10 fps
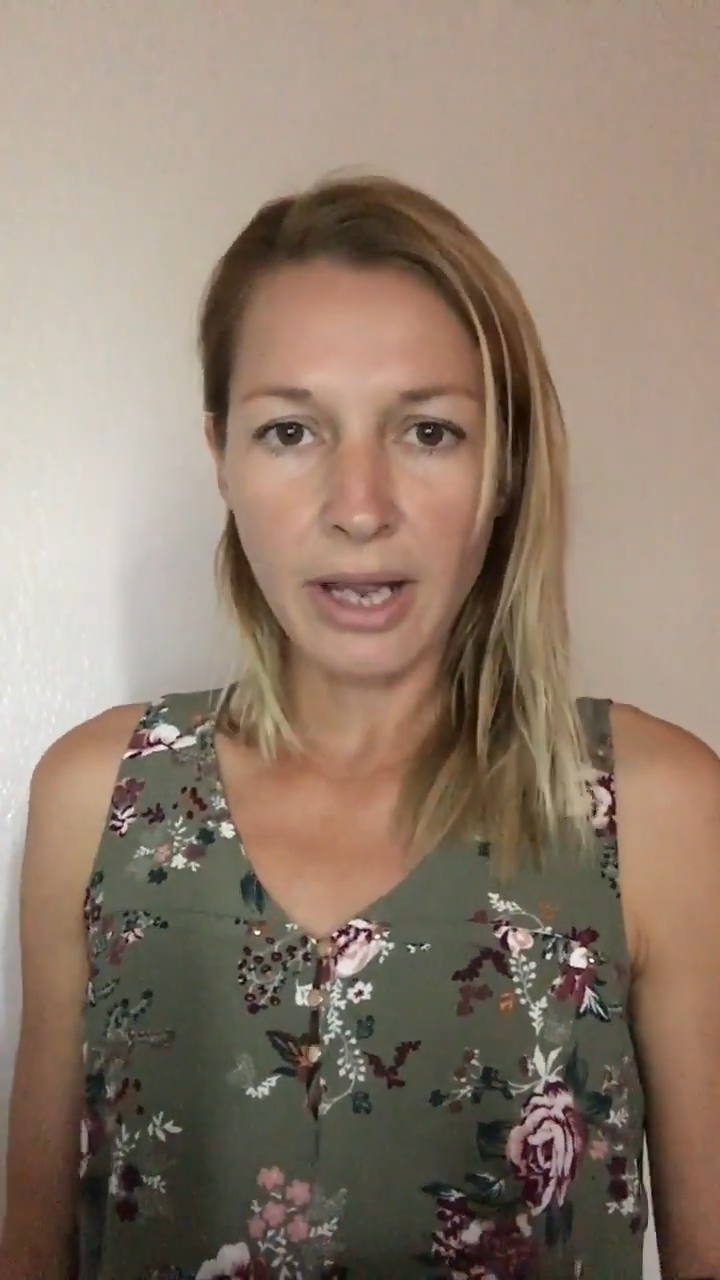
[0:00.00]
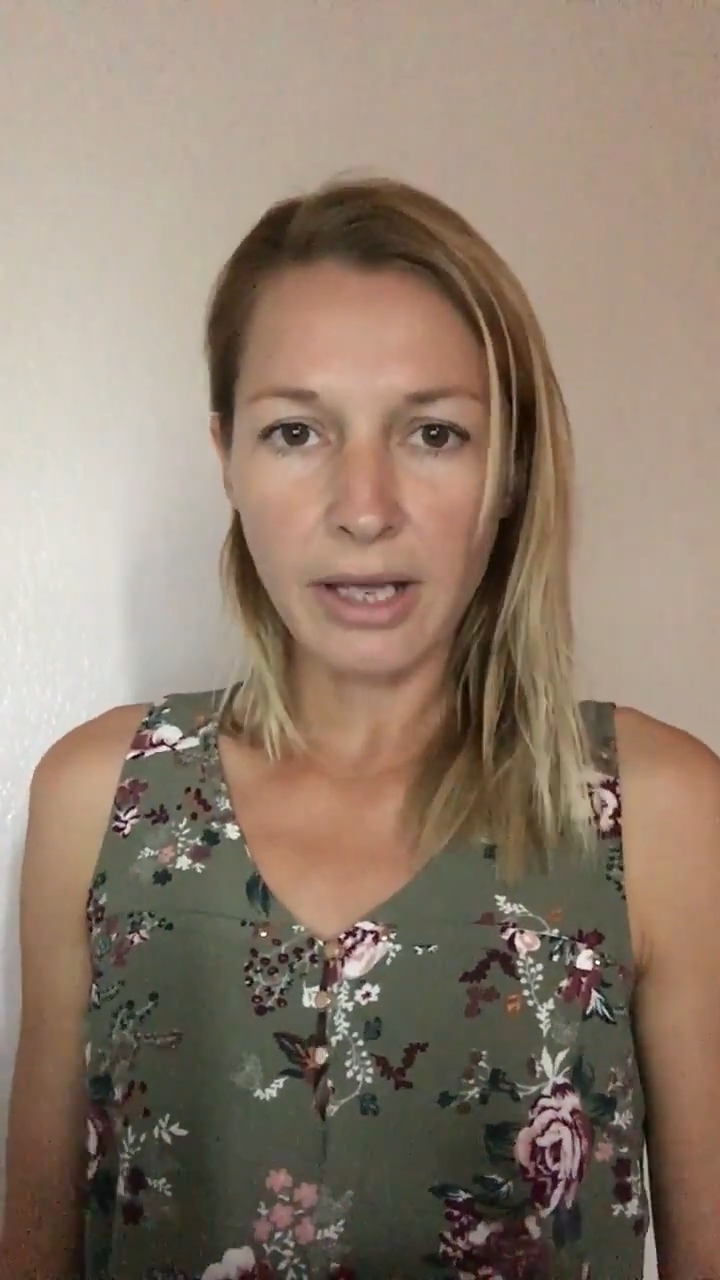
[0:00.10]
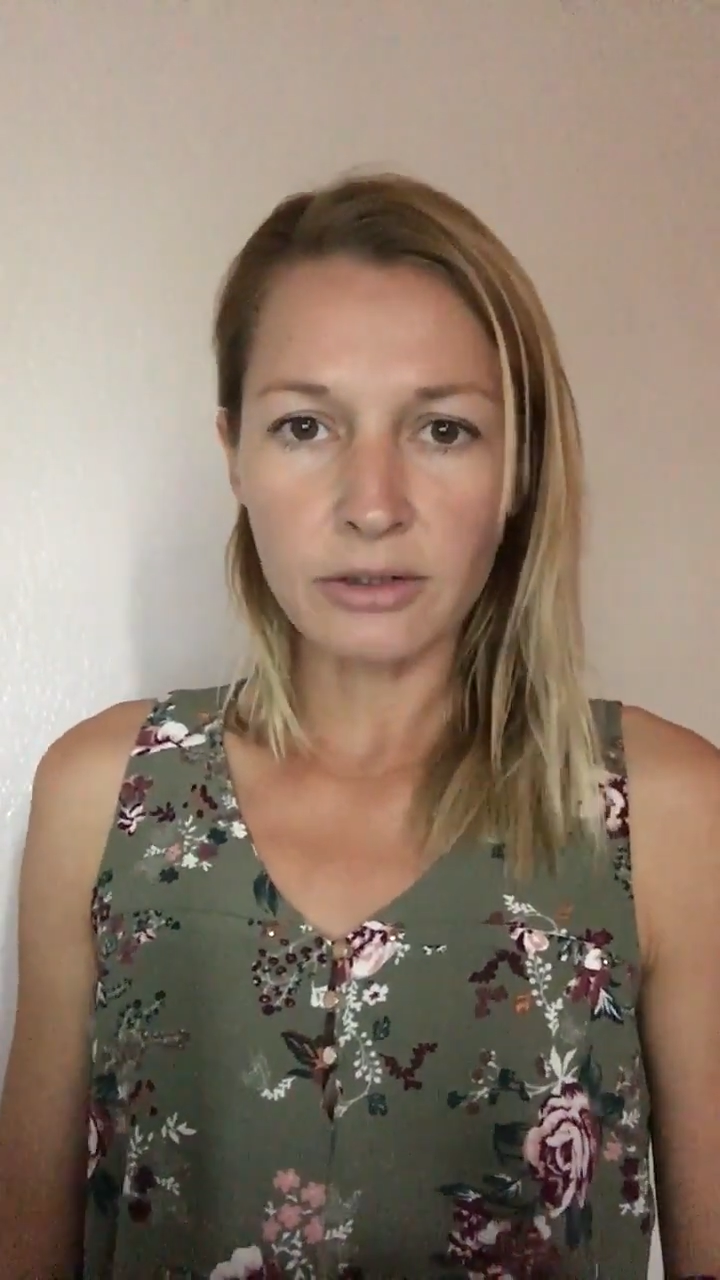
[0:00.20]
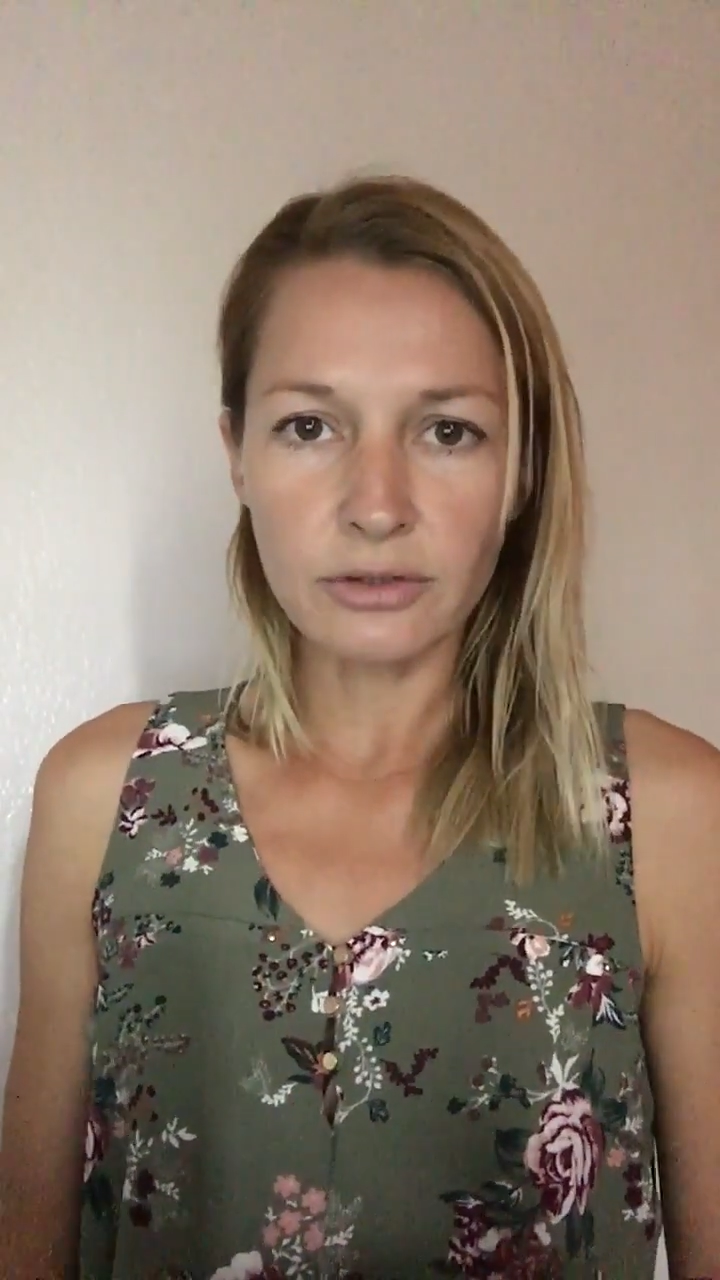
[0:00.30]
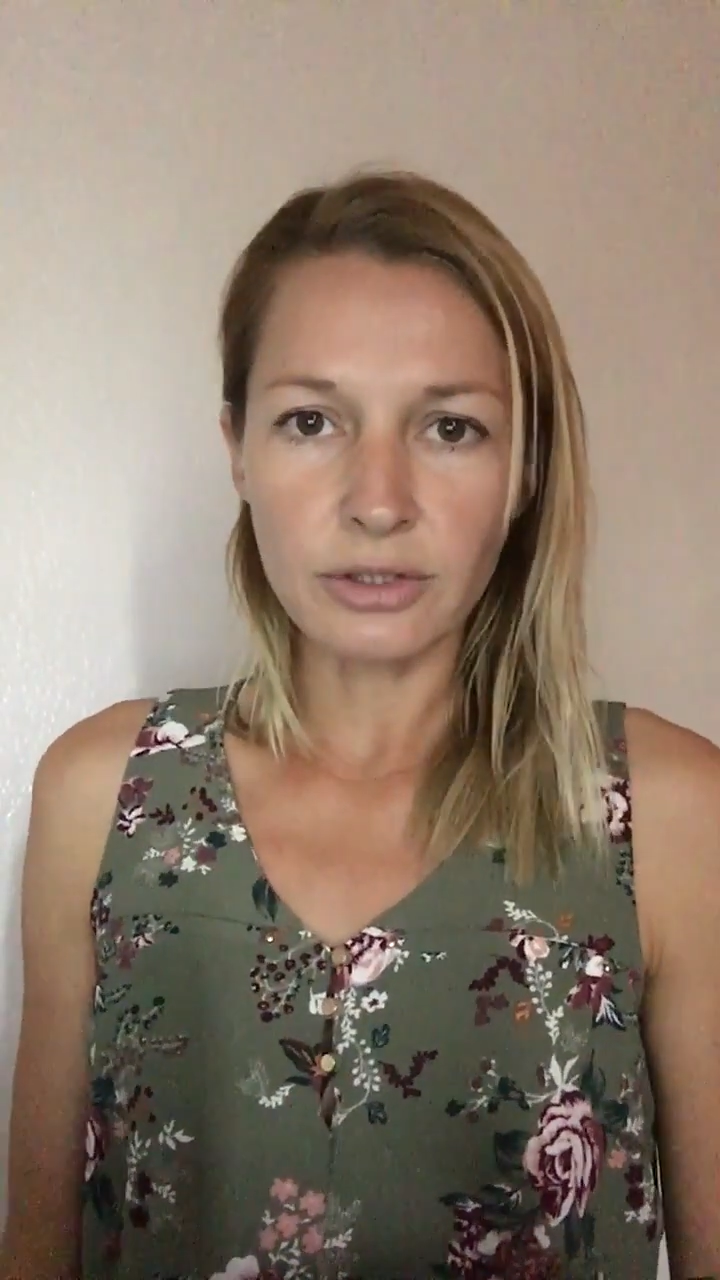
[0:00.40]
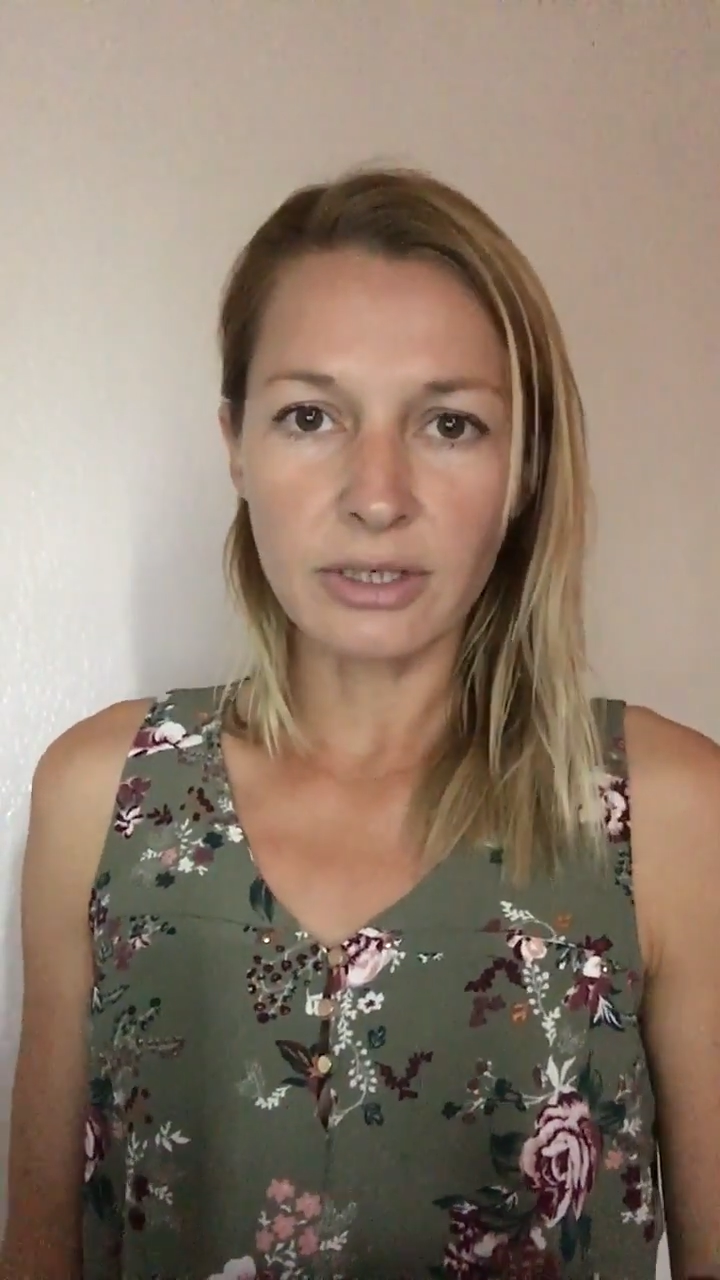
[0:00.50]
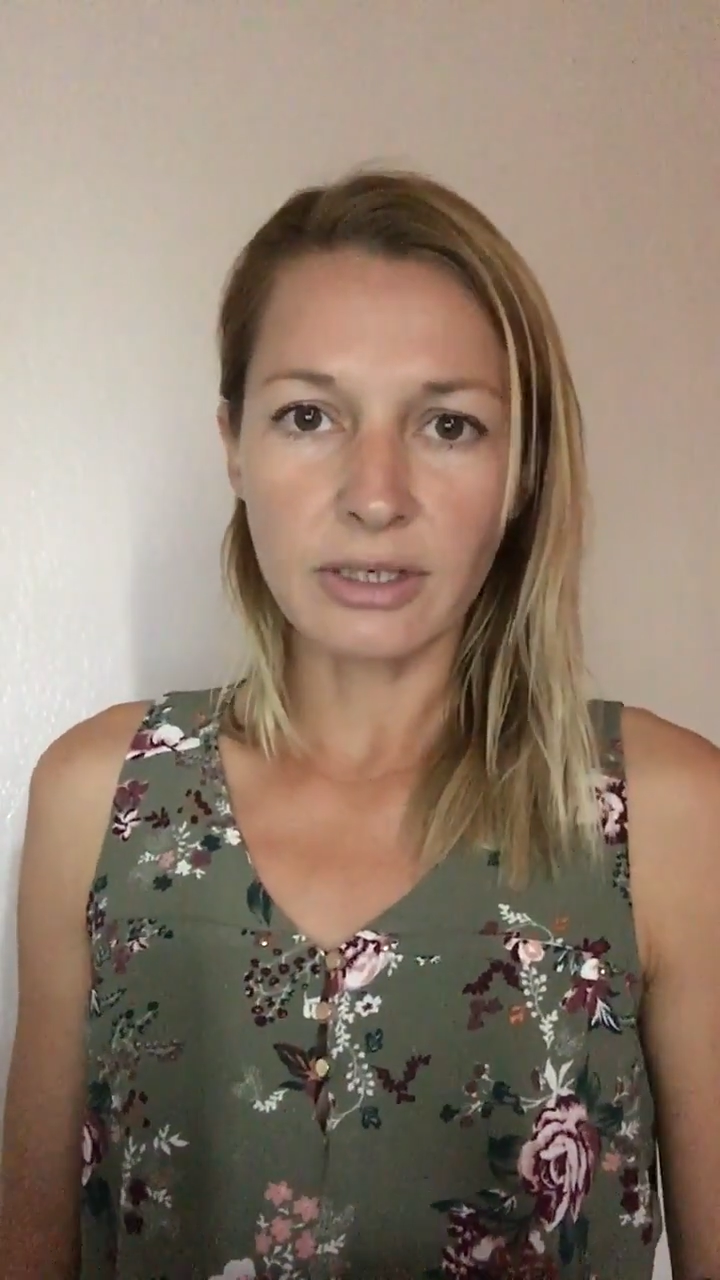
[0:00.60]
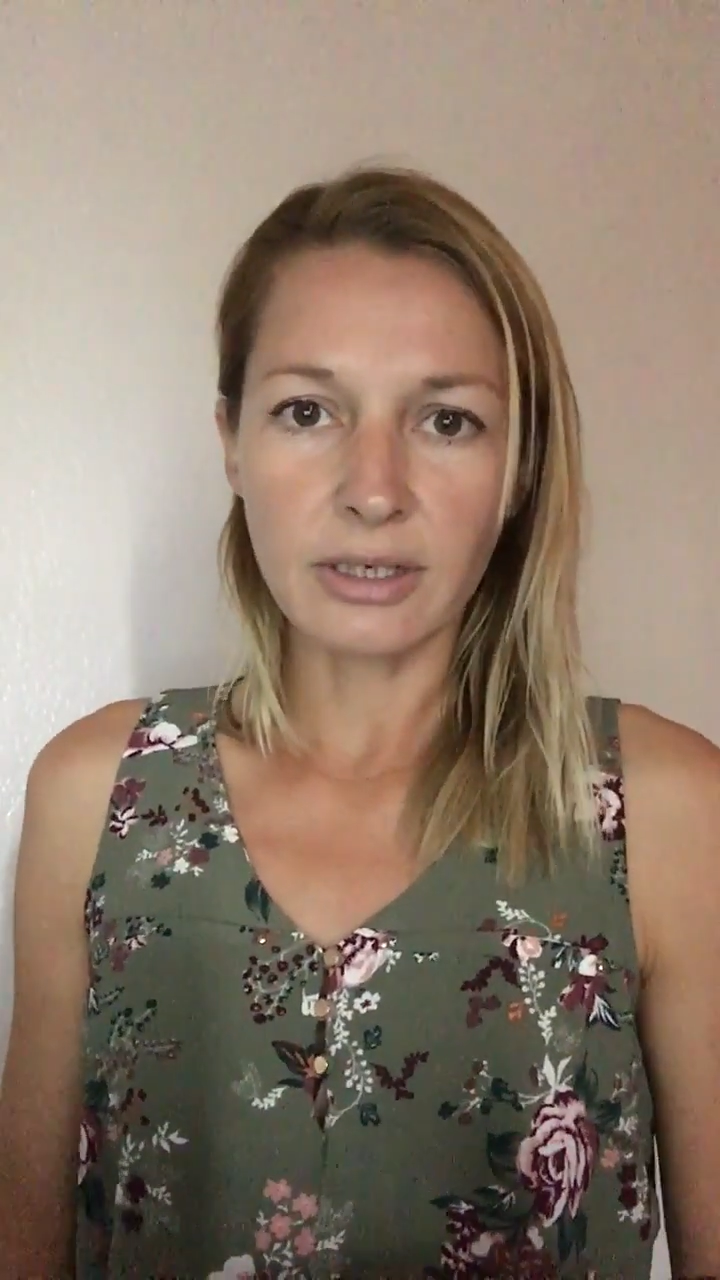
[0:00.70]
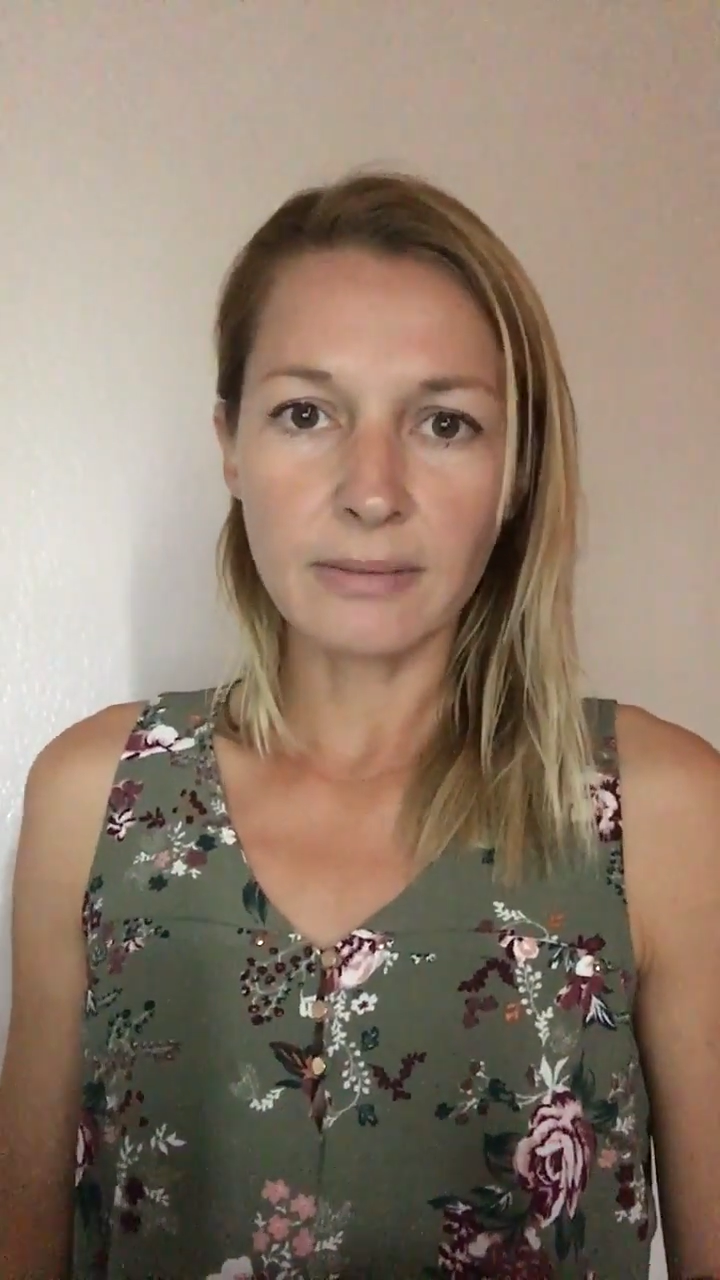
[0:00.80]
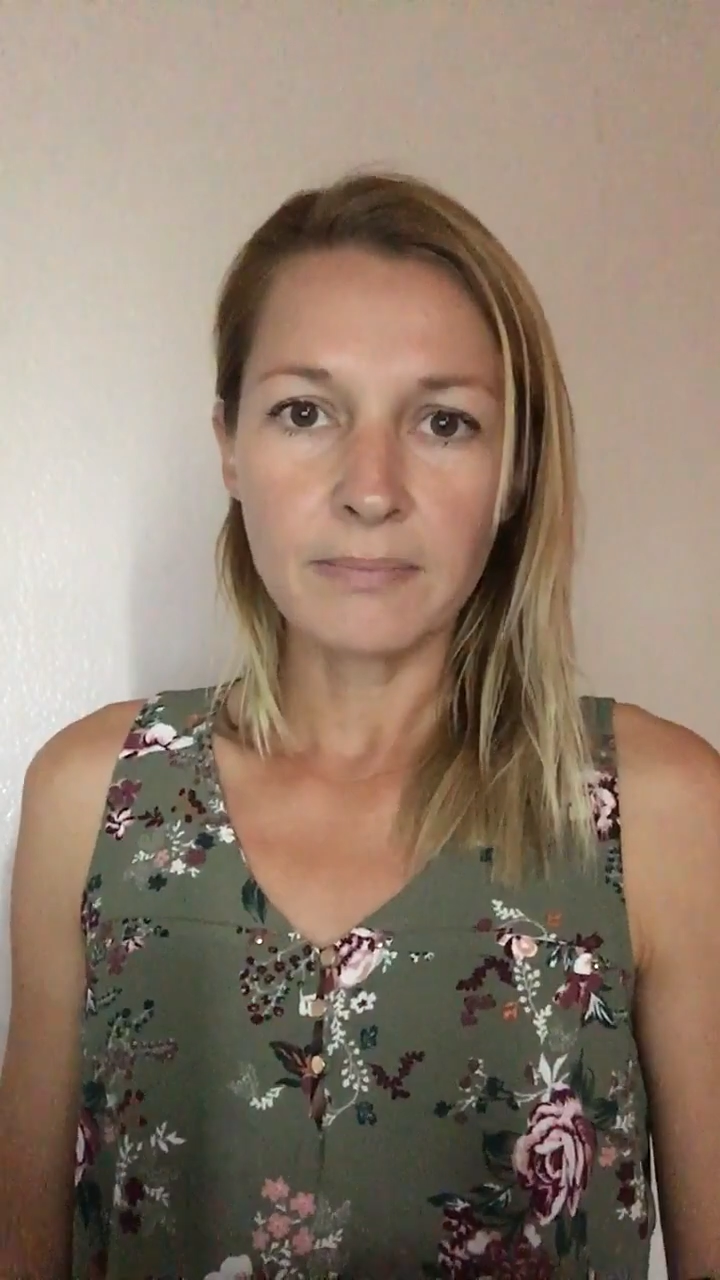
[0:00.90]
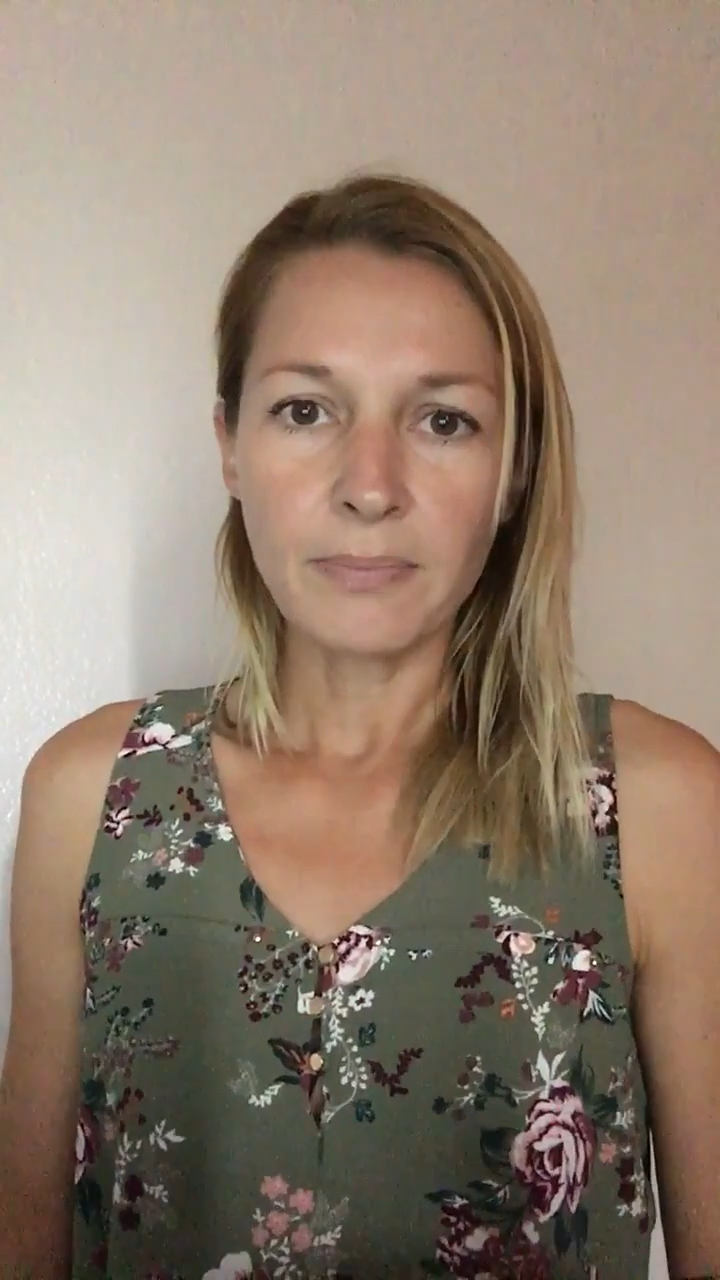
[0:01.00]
energy